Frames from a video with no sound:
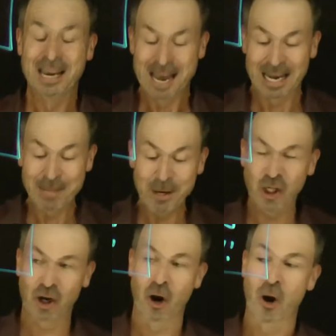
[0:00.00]
Now, let me
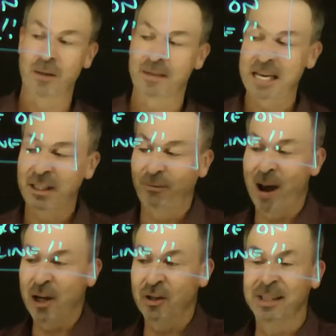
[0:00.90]
show that these
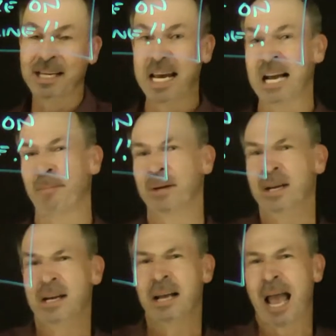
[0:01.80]
fractions take up
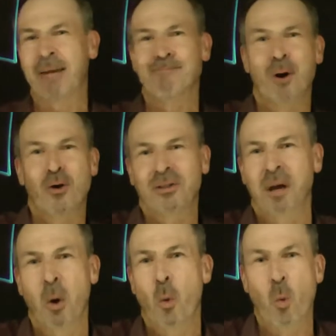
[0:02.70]
at
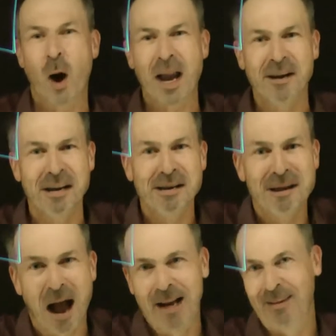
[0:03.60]
most
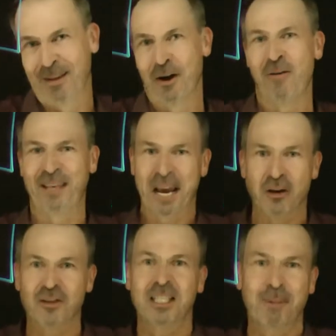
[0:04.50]
1/9 of the
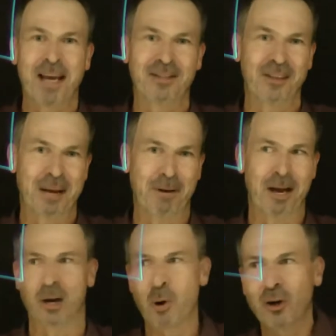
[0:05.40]
interest space on the number
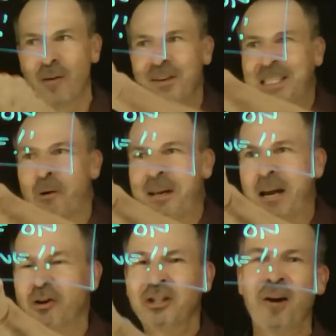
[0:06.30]
line. I won't go for 0
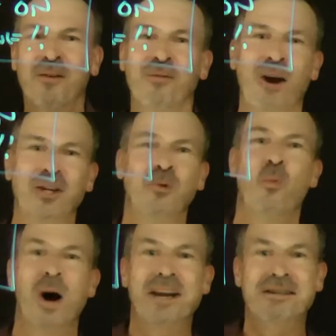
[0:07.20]
yet, I'll just go for the
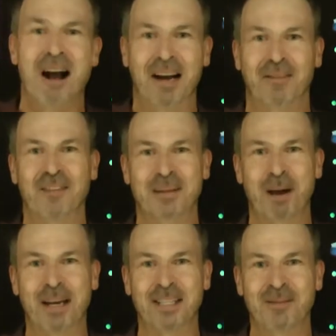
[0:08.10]
fraction 1/9 of the
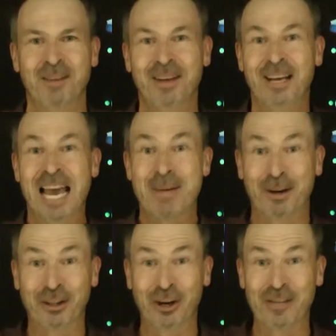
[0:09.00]
space. How am I
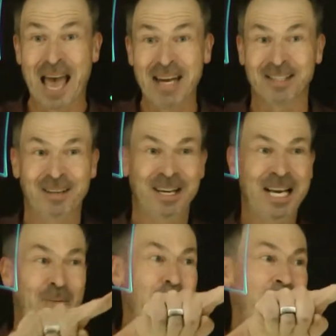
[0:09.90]
going to show that?
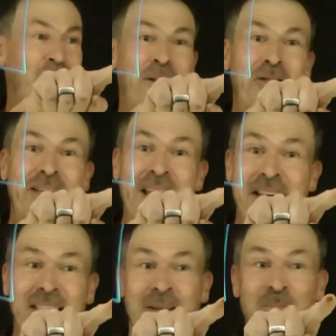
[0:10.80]
Well, I must be using
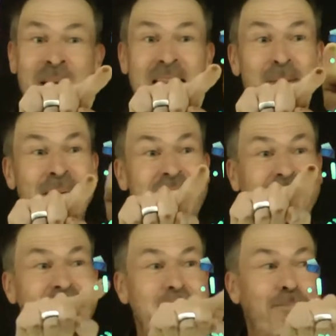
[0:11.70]
this. Let me
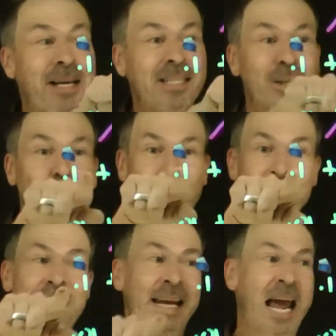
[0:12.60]
take these pieces of
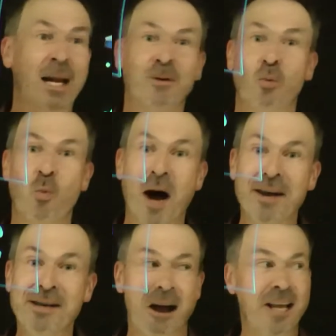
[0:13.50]
ribbon that add up to
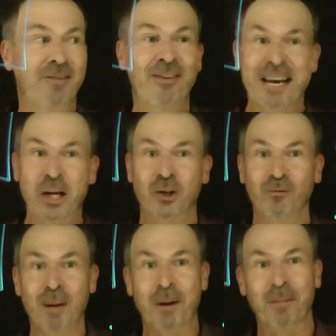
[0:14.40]
1/9 of an inch
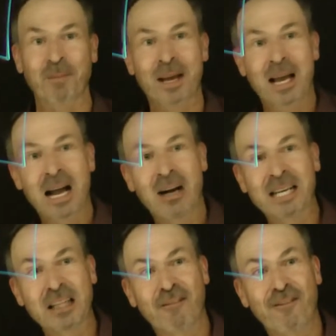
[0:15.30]
of ribbon. I'll
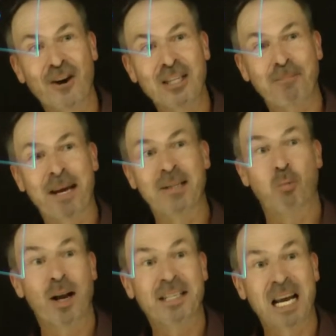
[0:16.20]
take the first piece,
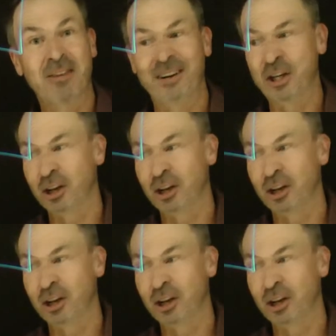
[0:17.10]
1/10 of an inch